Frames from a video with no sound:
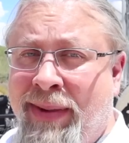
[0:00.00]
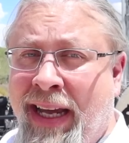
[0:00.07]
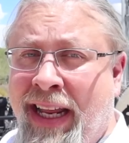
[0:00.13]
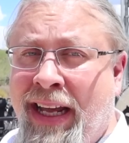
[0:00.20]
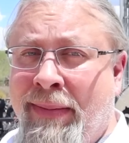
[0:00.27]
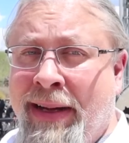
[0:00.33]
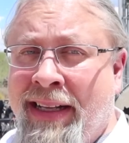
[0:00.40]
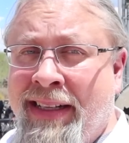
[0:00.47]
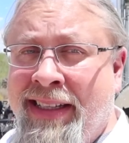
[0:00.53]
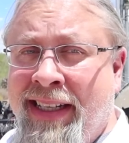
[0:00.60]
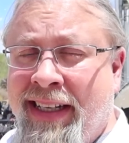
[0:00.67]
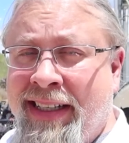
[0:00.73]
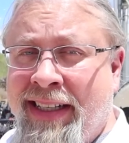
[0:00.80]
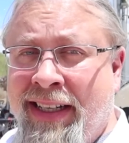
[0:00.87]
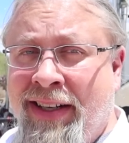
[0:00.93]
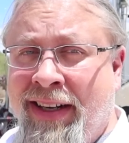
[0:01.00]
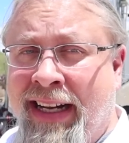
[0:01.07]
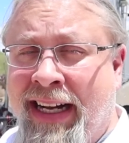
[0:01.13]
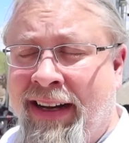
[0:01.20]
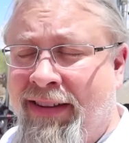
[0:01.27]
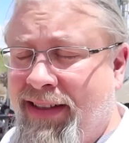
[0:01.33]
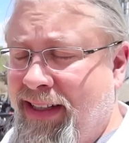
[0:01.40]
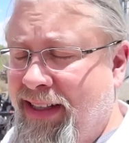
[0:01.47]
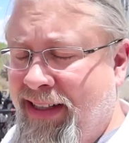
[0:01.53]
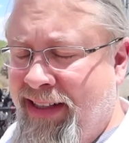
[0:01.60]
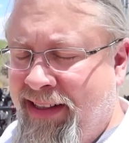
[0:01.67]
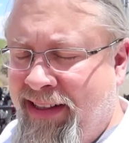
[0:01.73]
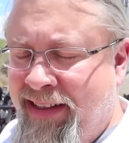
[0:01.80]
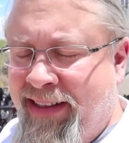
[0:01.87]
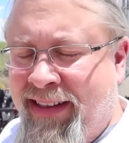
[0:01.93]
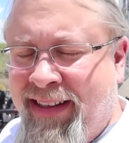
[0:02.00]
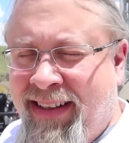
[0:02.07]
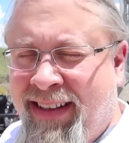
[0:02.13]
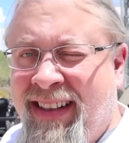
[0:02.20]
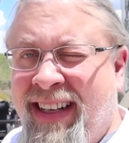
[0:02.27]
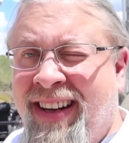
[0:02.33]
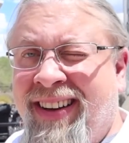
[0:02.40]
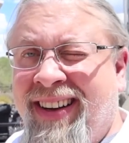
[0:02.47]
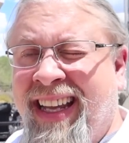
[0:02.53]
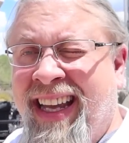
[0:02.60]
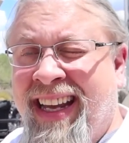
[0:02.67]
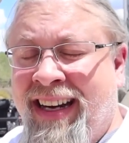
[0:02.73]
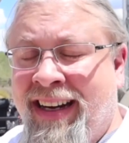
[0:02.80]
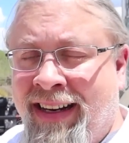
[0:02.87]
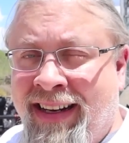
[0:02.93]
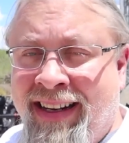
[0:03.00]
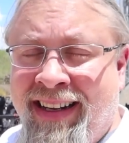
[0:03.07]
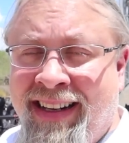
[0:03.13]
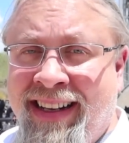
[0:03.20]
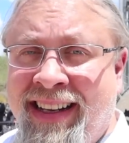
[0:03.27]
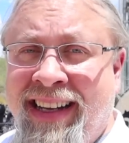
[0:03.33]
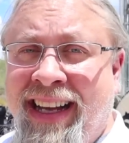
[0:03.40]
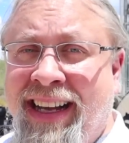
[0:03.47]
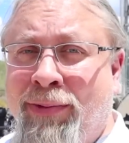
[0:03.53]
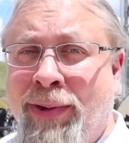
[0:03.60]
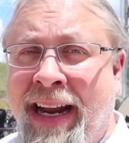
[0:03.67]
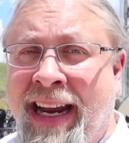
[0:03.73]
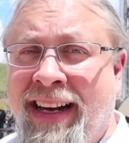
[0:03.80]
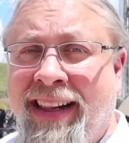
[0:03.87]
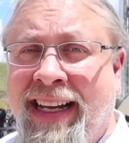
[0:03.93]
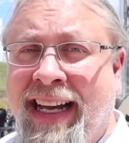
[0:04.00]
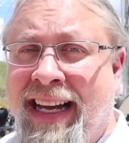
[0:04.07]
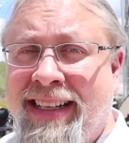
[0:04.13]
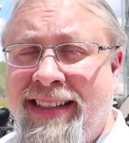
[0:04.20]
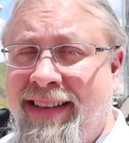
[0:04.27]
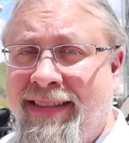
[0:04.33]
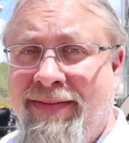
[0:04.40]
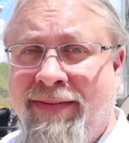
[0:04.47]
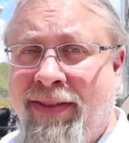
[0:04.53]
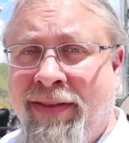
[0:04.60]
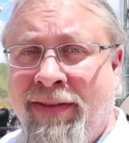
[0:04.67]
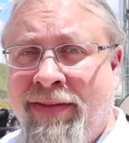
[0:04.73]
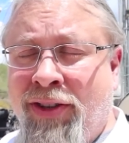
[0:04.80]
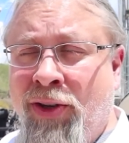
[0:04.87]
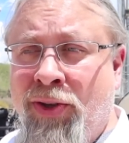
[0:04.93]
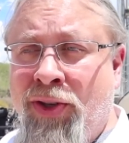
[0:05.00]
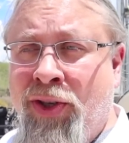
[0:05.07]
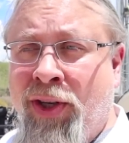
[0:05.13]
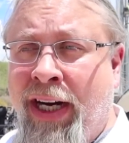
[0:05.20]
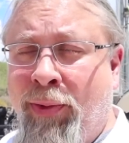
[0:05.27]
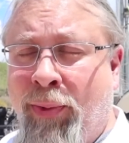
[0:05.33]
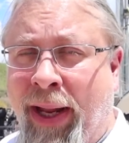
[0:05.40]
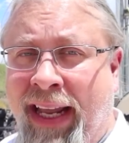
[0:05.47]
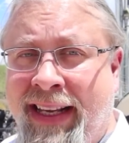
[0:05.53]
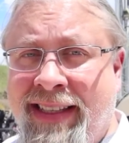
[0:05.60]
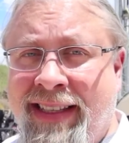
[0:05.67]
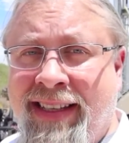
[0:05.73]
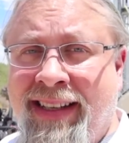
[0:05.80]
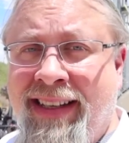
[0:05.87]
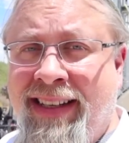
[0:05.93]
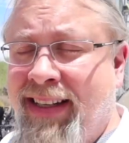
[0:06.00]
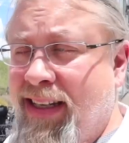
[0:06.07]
I'm getting about six hundred out. Now again, it rained the last two straight weeks.